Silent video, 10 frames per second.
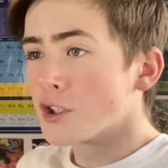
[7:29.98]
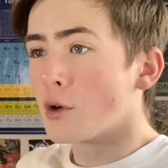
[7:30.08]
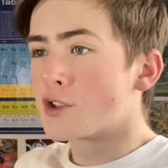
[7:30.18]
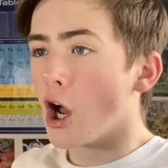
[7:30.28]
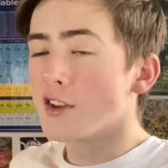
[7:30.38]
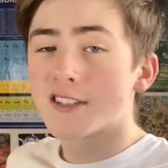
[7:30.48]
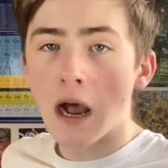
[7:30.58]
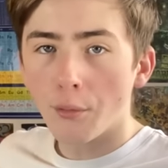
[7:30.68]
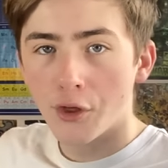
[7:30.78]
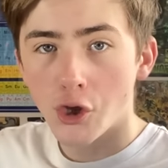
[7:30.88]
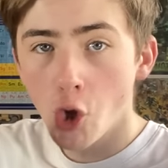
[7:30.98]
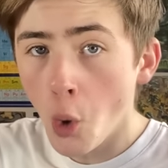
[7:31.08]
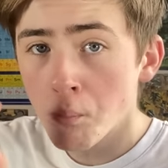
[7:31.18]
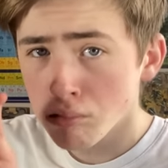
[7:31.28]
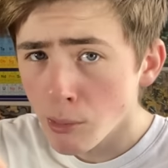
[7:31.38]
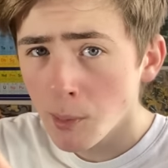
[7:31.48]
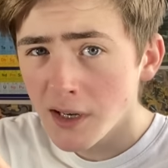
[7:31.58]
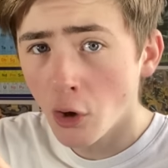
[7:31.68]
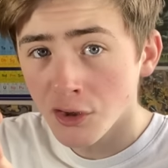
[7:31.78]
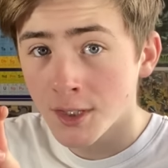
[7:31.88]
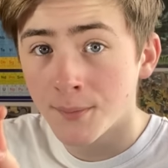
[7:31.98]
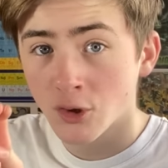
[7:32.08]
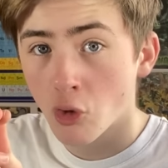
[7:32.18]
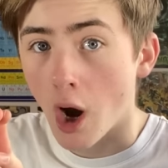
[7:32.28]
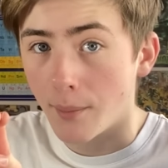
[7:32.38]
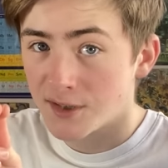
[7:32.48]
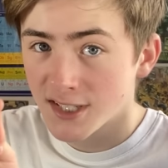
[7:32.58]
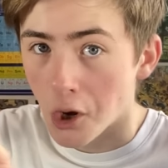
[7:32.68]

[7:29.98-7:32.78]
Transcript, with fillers: It also turns out that you're probably not subscribed,